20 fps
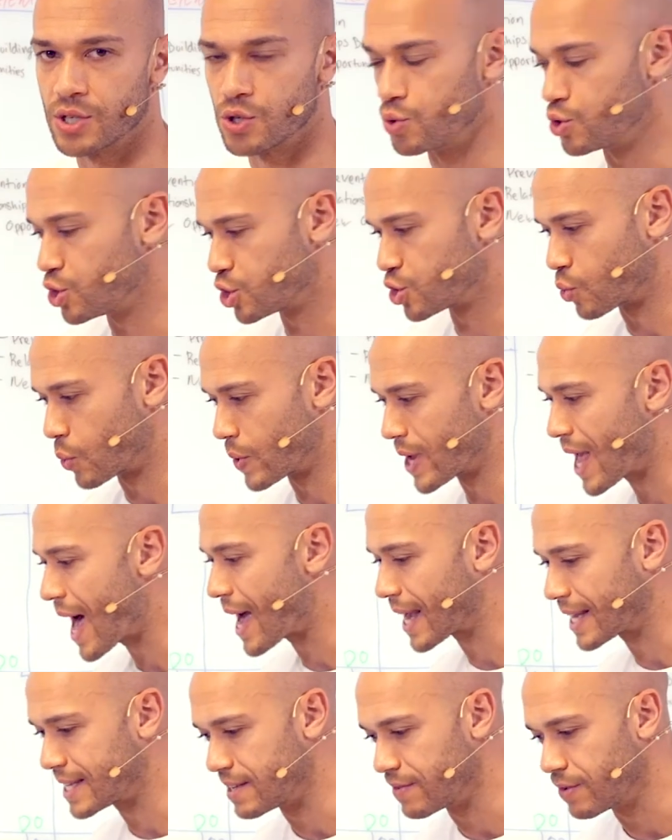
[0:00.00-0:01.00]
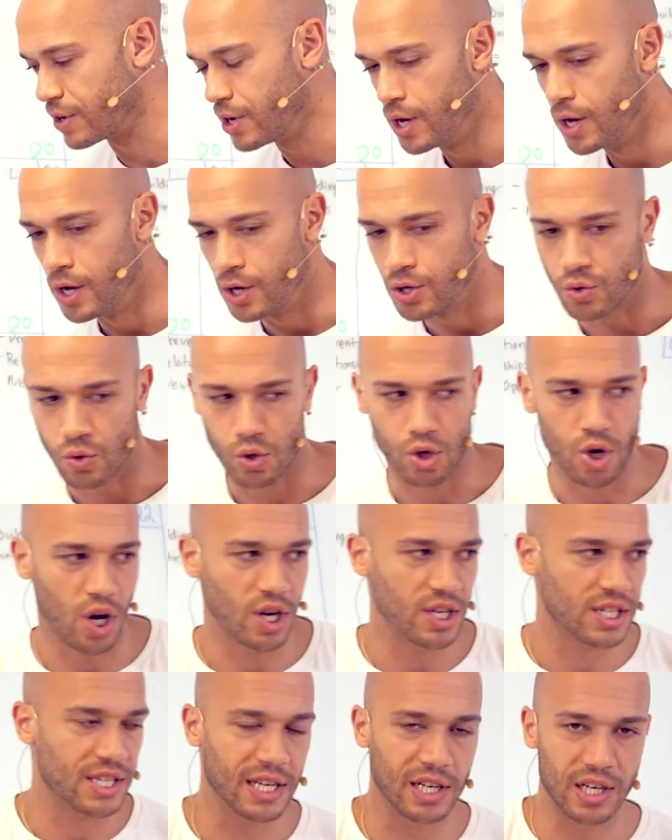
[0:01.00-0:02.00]
So you're just reactive. You're
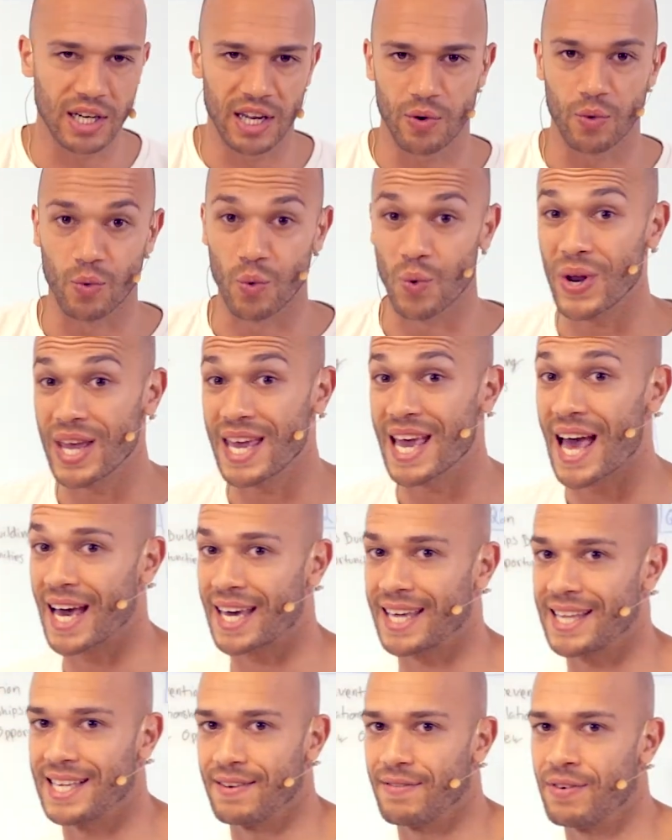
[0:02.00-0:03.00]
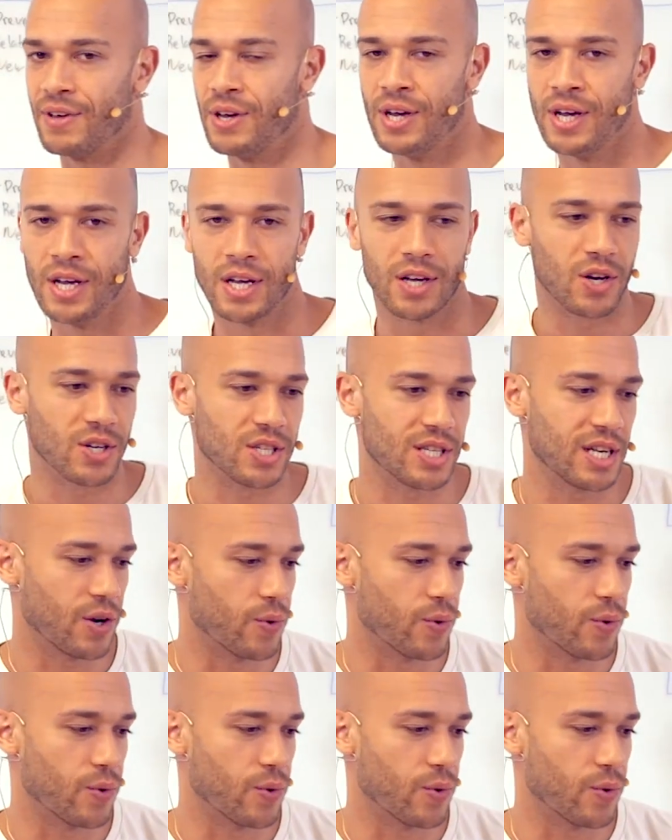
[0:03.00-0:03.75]
constantly reactive, constantly